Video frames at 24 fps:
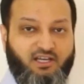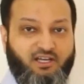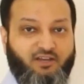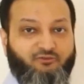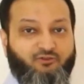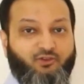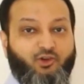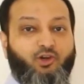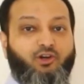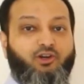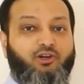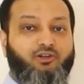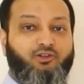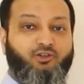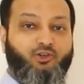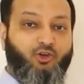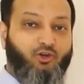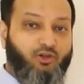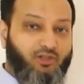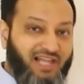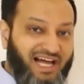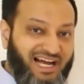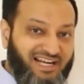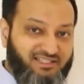If your
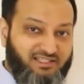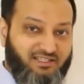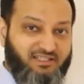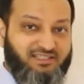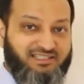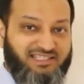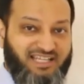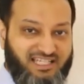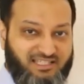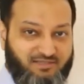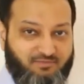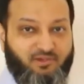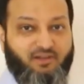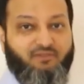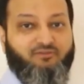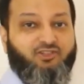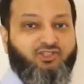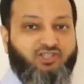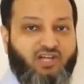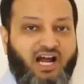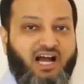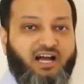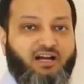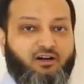neurologic assessment of the
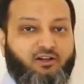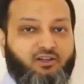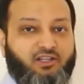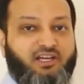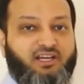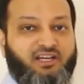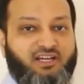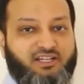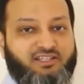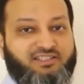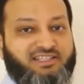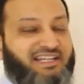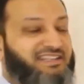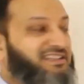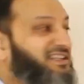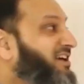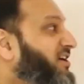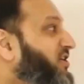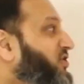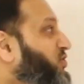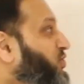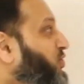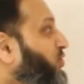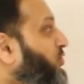child is that they
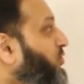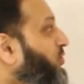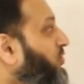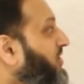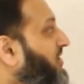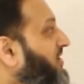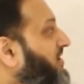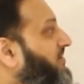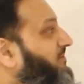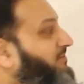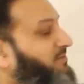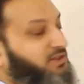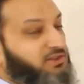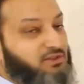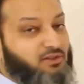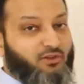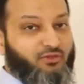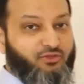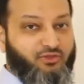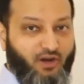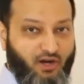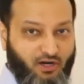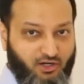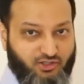are truly
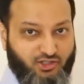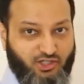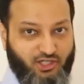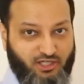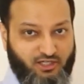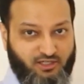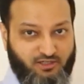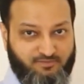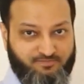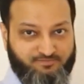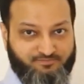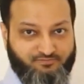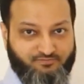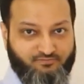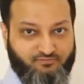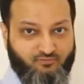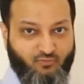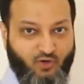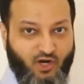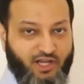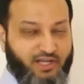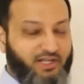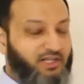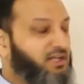lethargic,
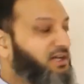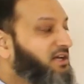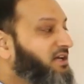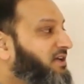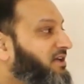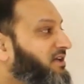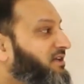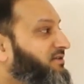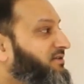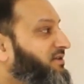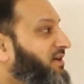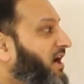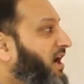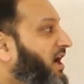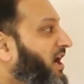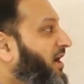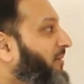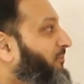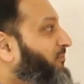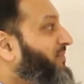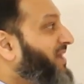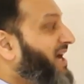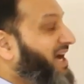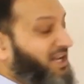right?
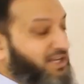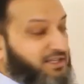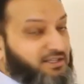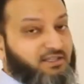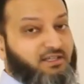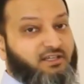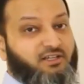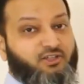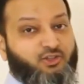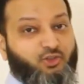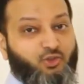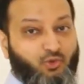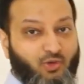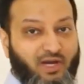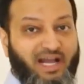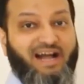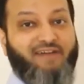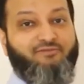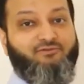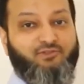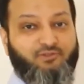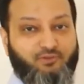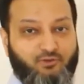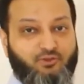Then you
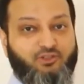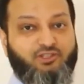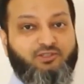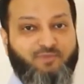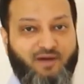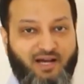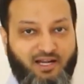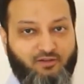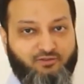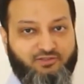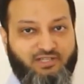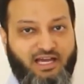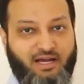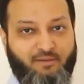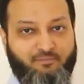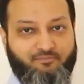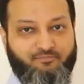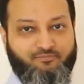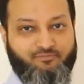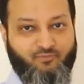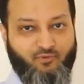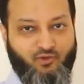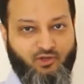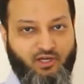have to do the spinal tap,
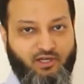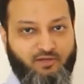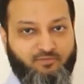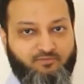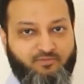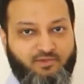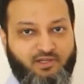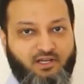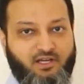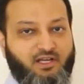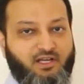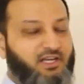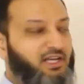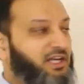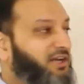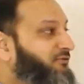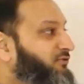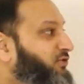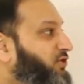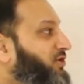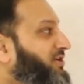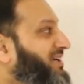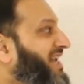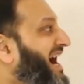okay?
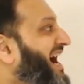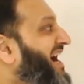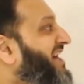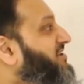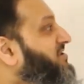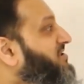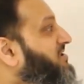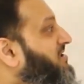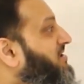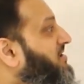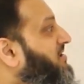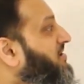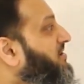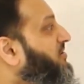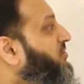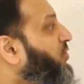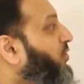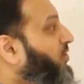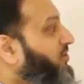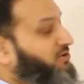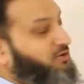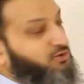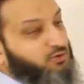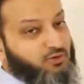If you're not
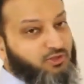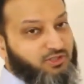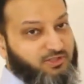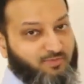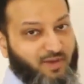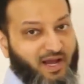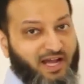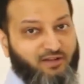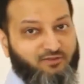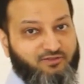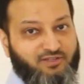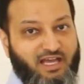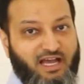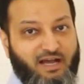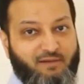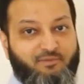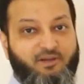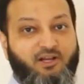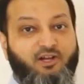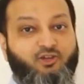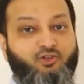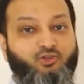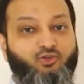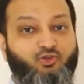going to do the spinal
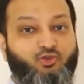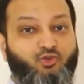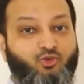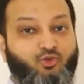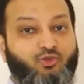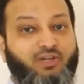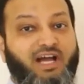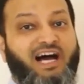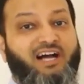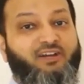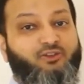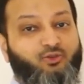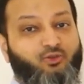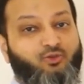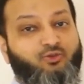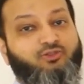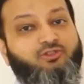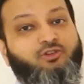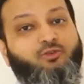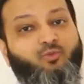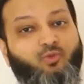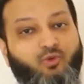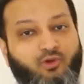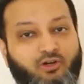tap, do not use
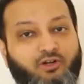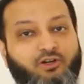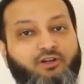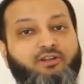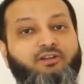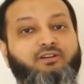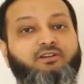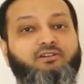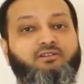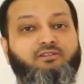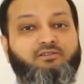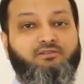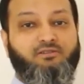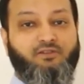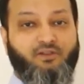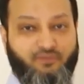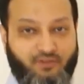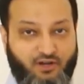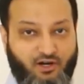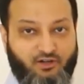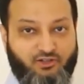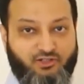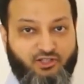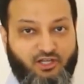the word
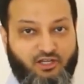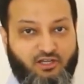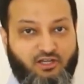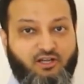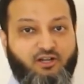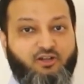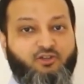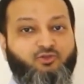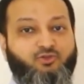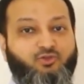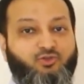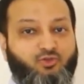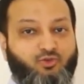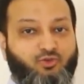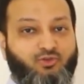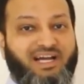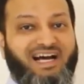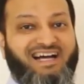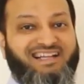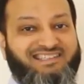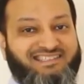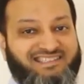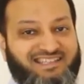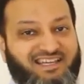lethargic. Do
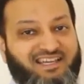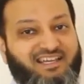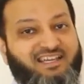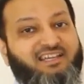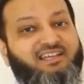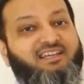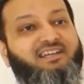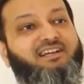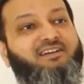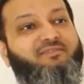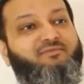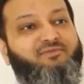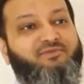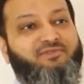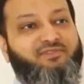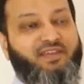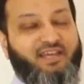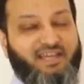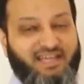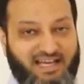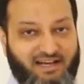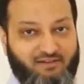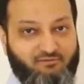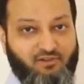not say
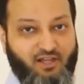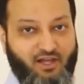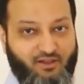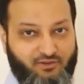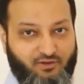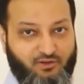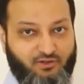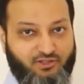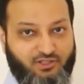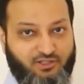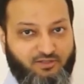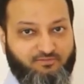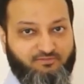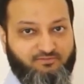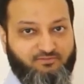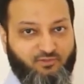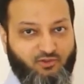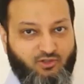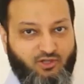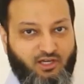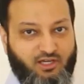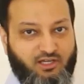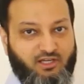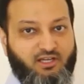they have lethargy,
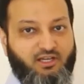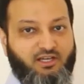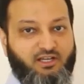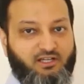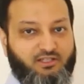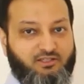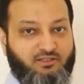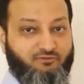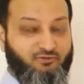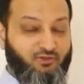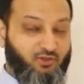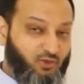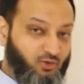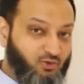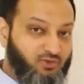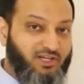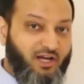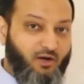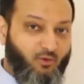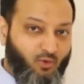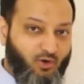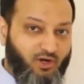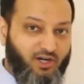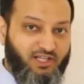okay? Because if you use
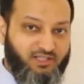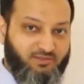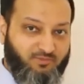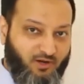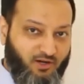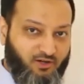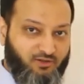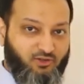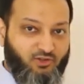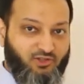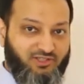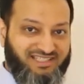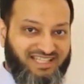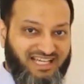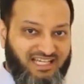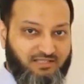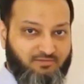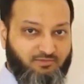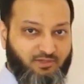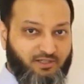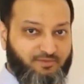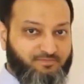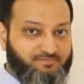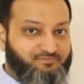that word as part of your
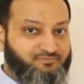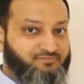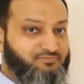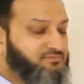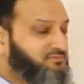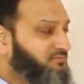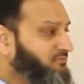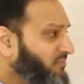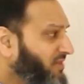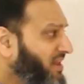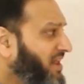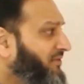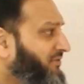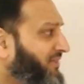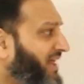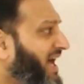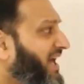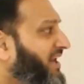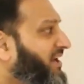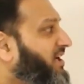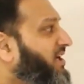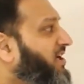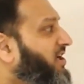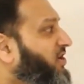assessment,
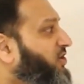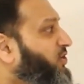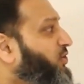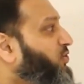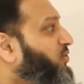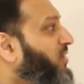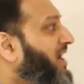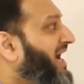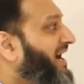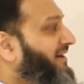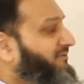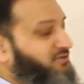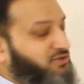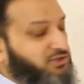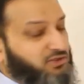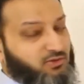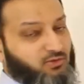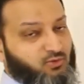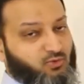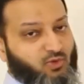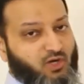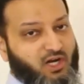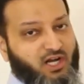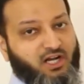then you have
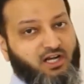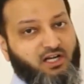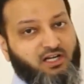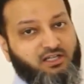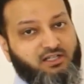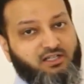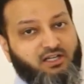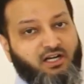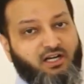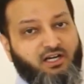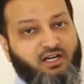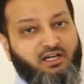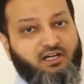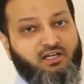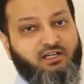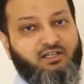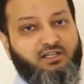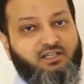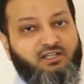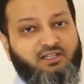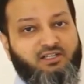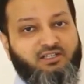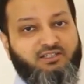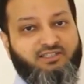to
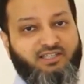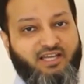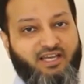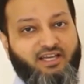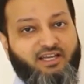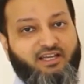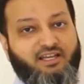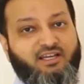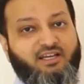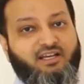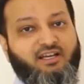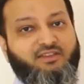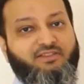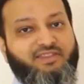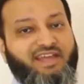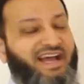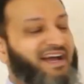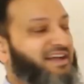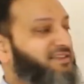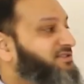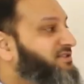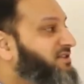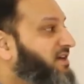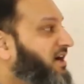say
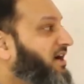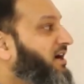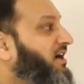that